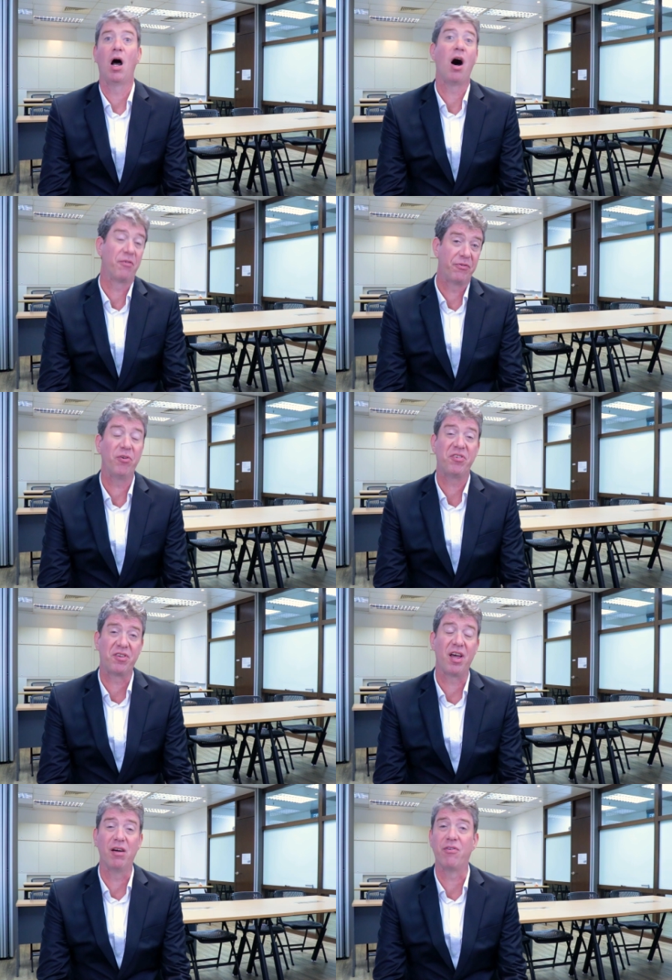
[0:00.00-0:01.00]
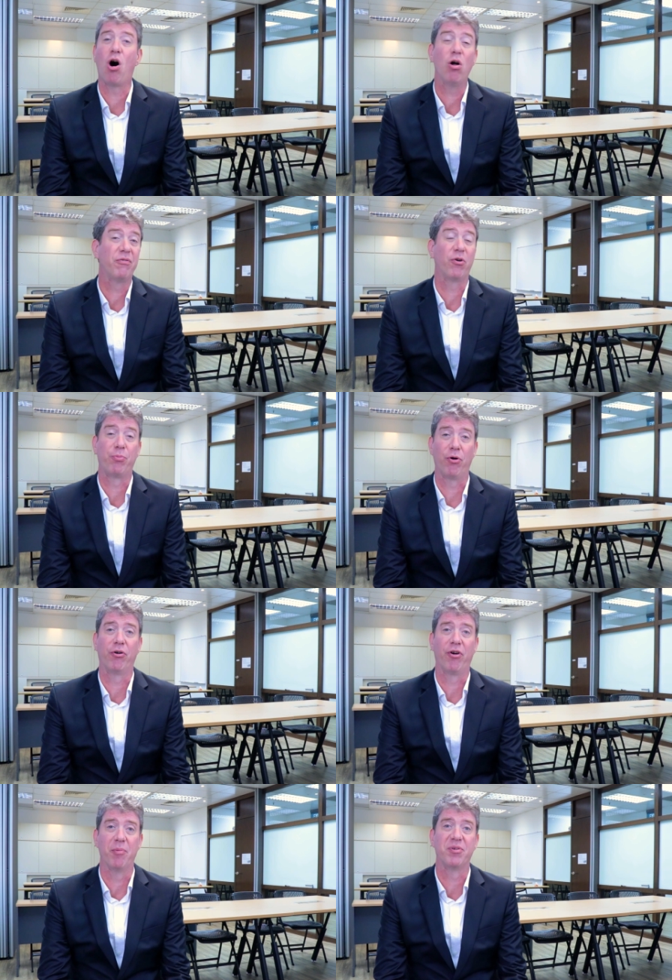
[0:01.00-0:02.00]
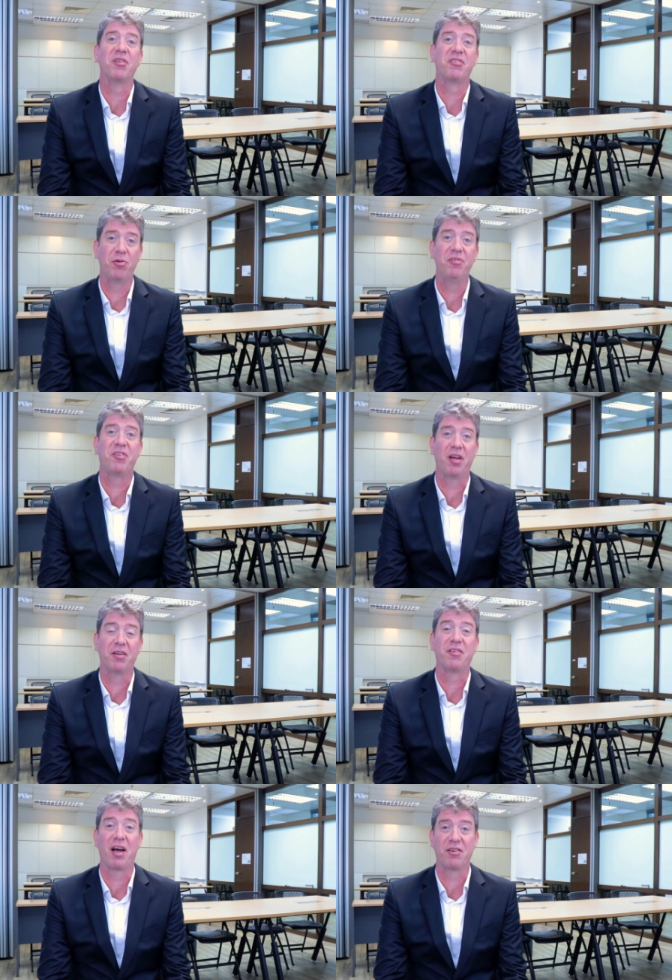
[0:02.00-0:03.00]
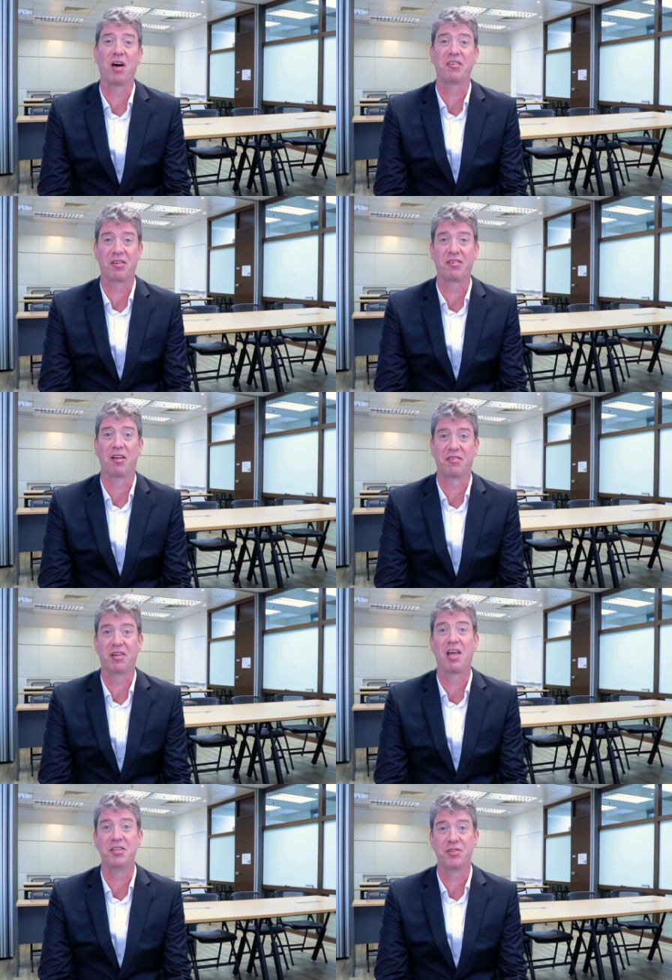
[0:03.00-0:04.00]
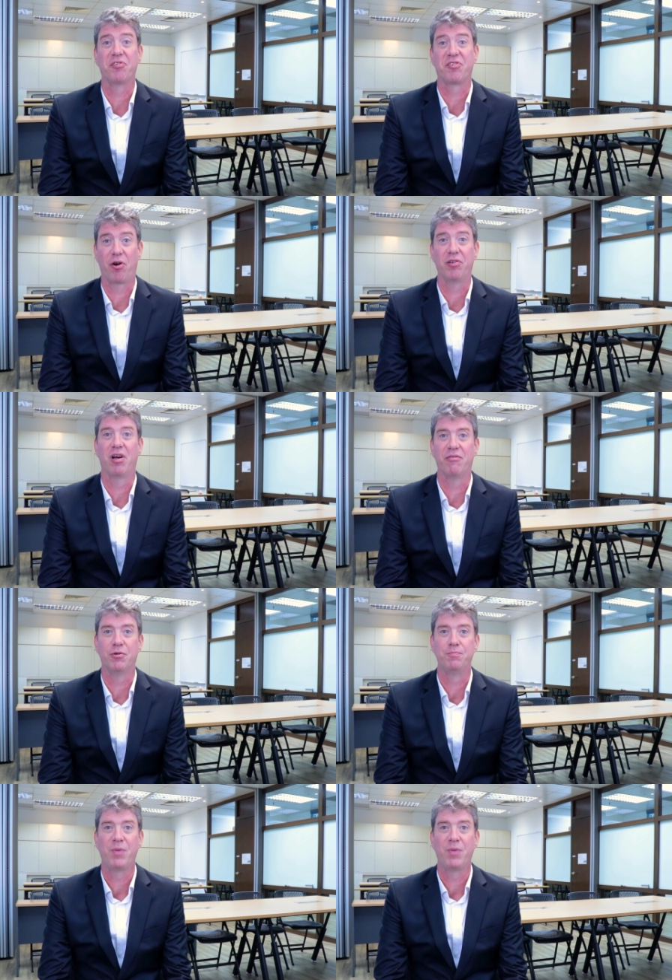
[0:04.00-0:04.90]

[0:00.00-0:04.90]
On the first day of all of our programs, students take a diagnostic test to gauge their starting level.